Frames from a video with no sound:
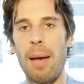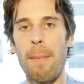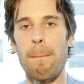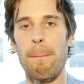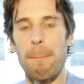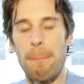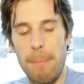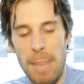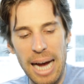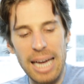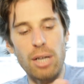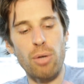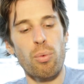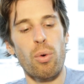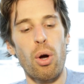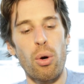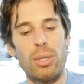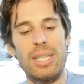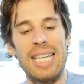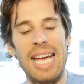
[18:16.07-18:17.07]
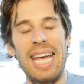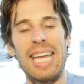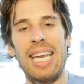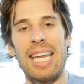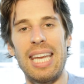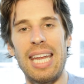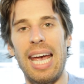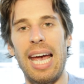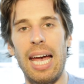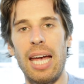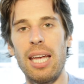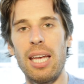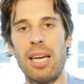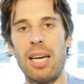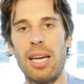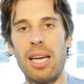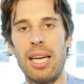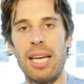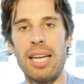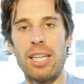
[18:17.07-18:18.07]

Micro day-to-day